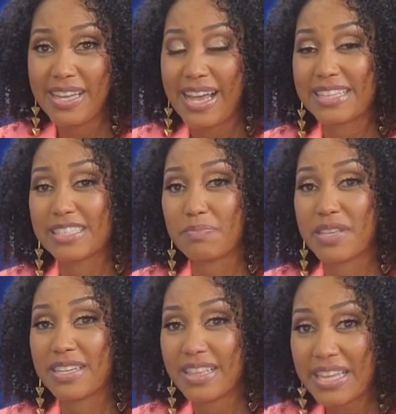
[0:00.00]
And to
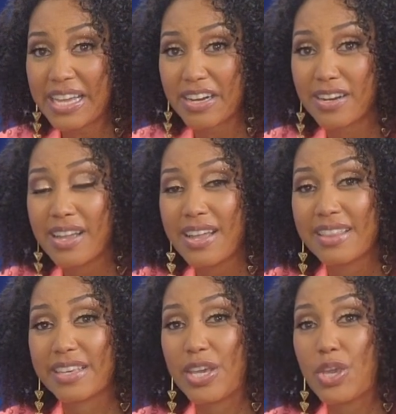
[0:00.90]
be clear,
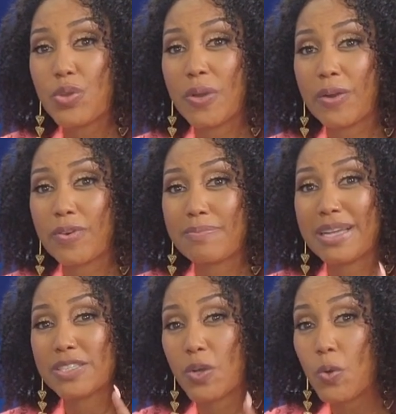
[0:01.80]
the EU
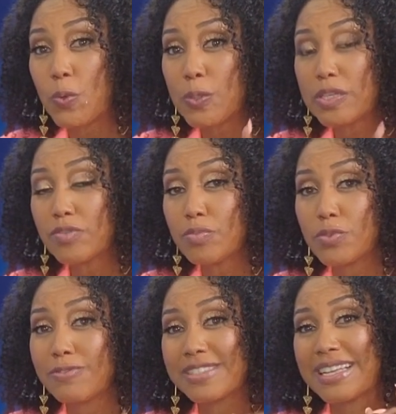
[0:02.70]
agreement only
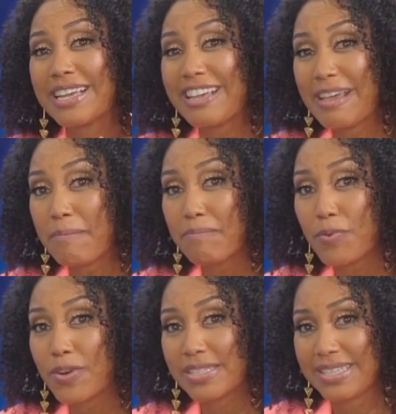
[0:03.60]
removes the
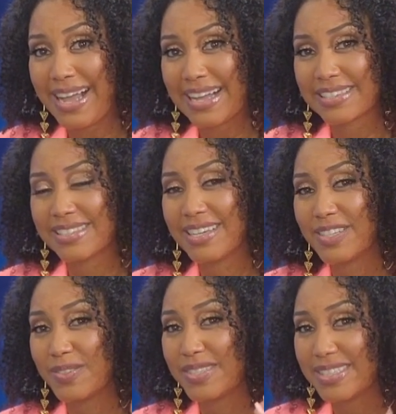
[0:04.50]
import tax.
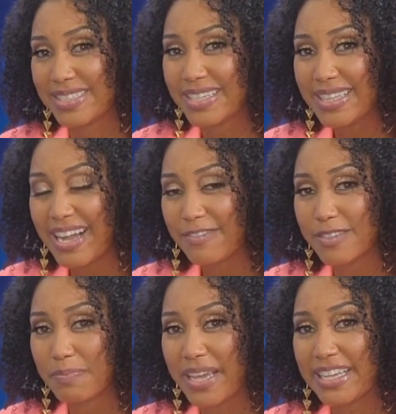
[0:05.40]
You still have
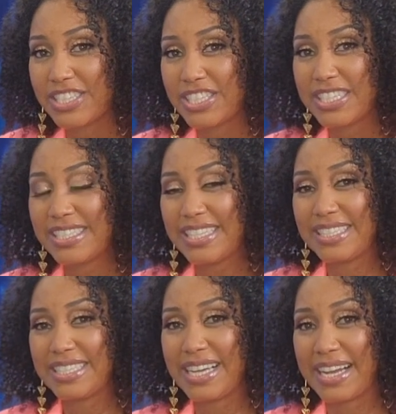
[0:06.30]
to pay
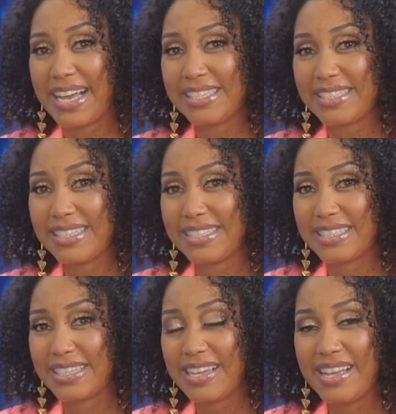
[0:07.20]
GCT and
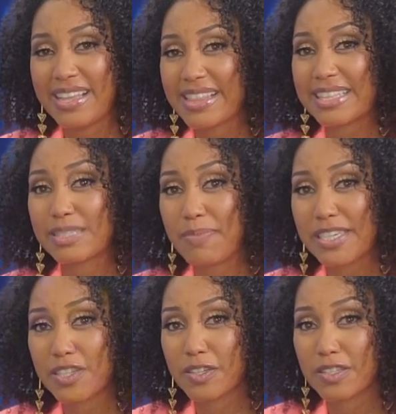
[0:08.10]
SCT, that
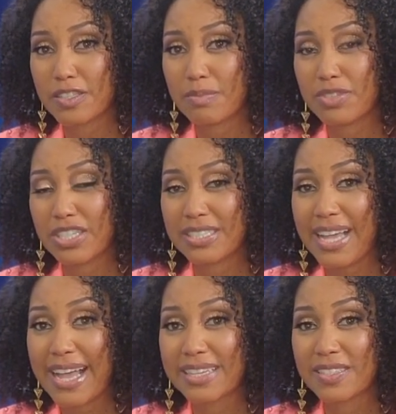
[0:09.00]
special consumption
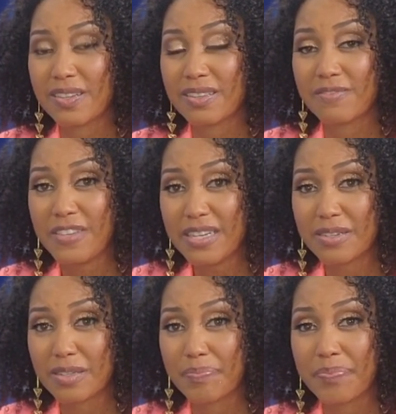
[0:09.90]
tax, on the
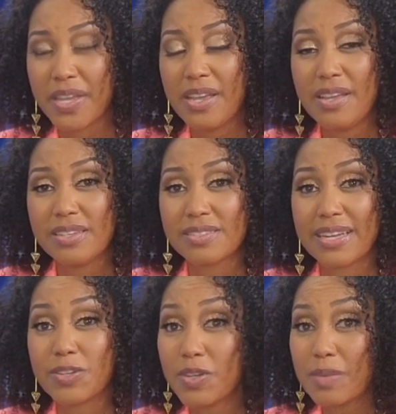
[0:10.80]
vehicle. So
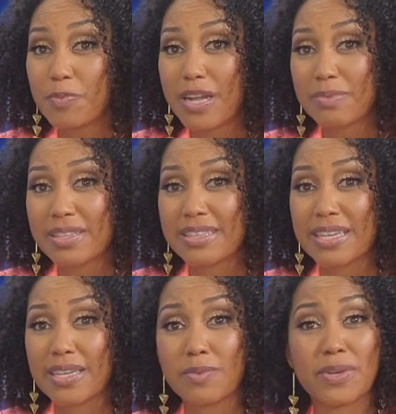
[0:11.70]
I know you're probably
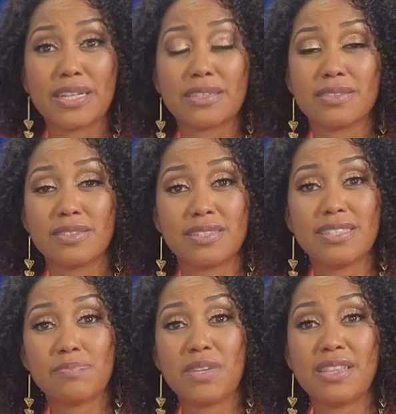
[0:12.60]
thinking, well, does
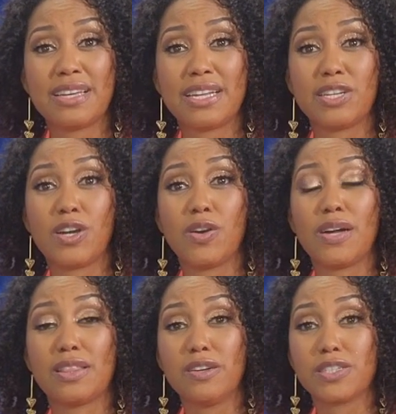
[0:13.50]
this mean that
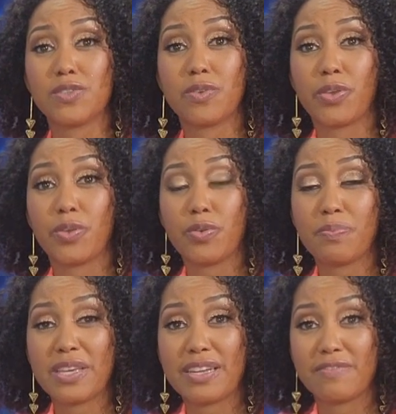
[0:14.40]
now a luxury
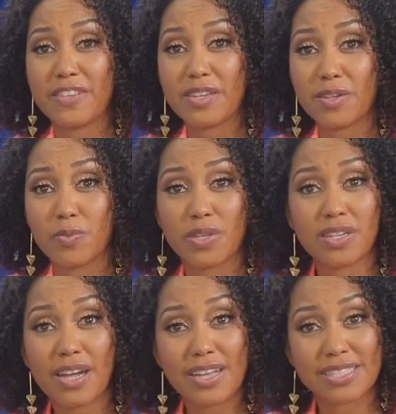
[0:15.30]
European vehicle
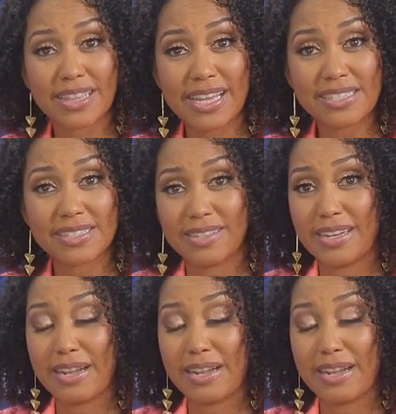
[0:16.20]
would cost less than